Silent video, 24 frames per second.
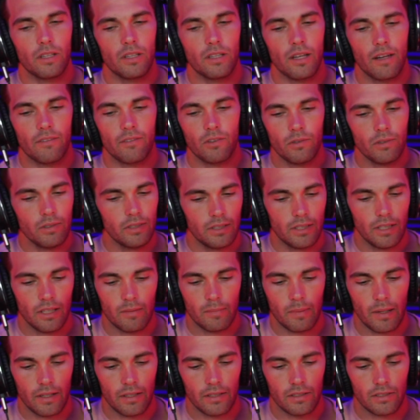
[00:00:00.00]
I've always said
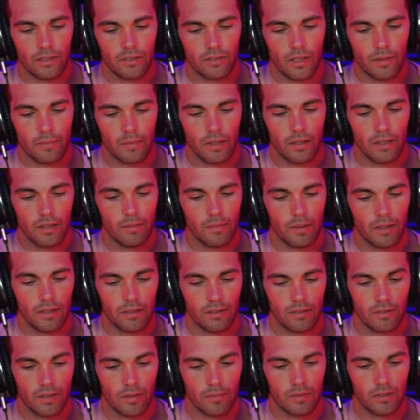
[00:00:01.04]
about Instagram, the thing about
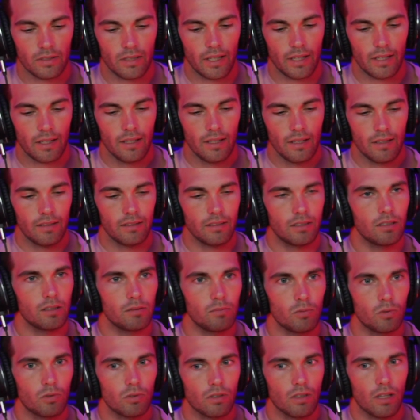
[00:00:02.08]
Instagram is like, this is
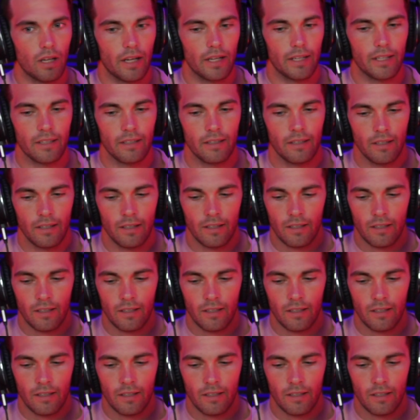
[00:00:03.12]
more like,